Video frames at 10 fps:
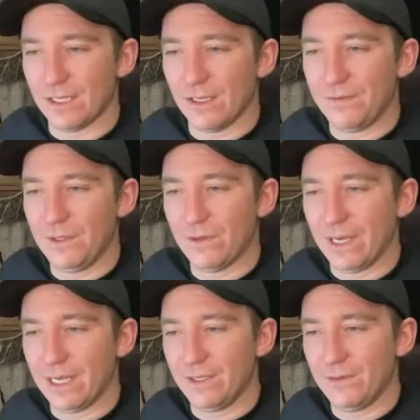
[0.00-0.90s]
I love
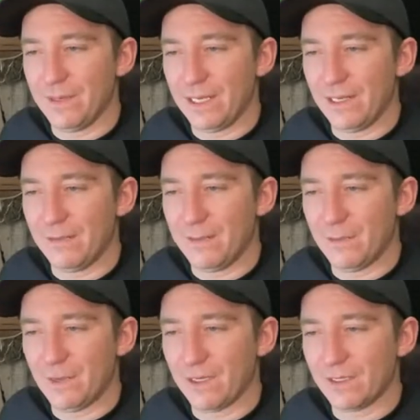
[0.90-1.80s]
you and you
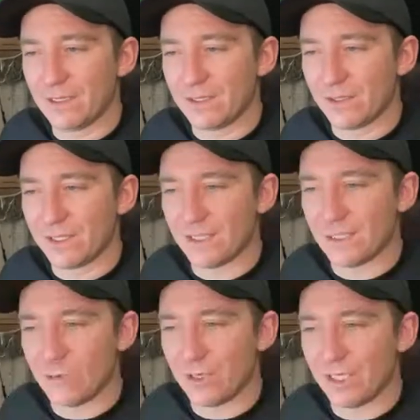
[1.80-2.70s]
made me want to start
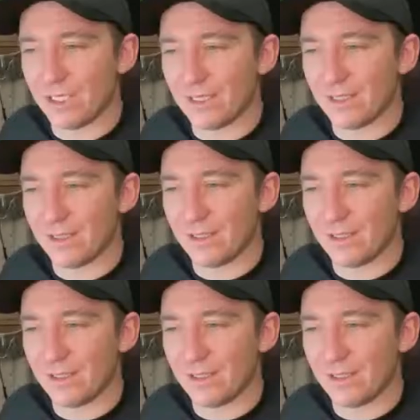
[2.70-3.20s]
snowboarding.